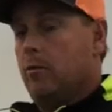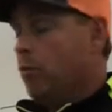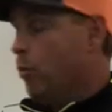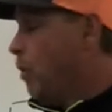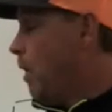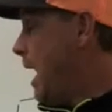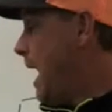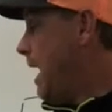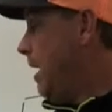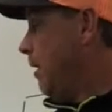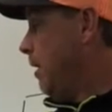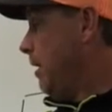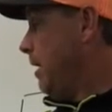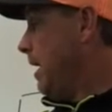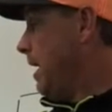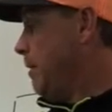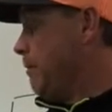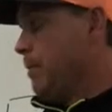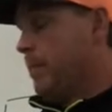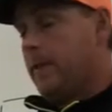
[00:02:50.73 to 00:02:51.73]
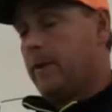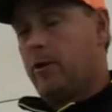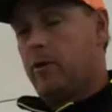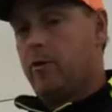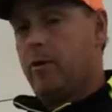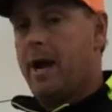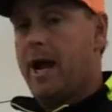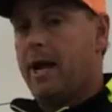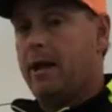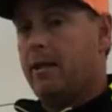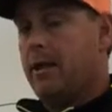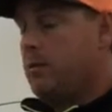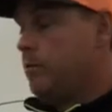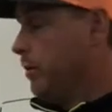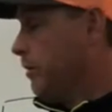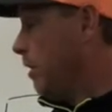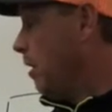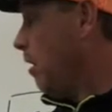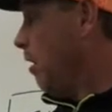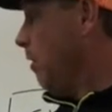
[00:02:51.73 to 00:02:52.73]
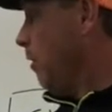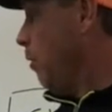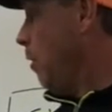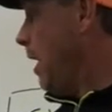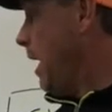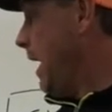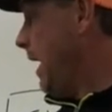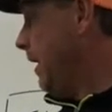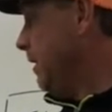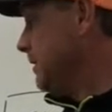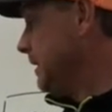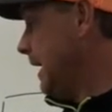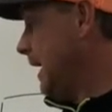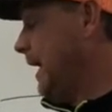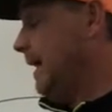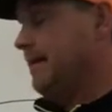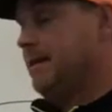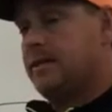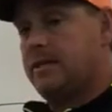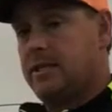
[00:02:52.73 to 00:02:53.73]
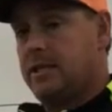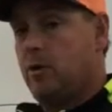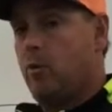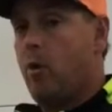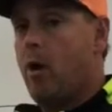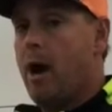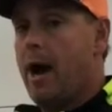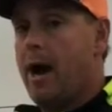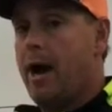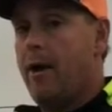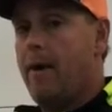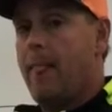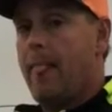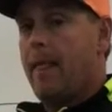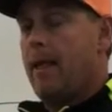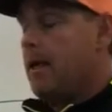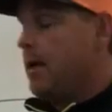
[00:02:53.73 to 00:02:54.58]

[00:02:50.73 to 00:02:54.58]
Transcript: wire it up correctly with all the wires and the C-wire,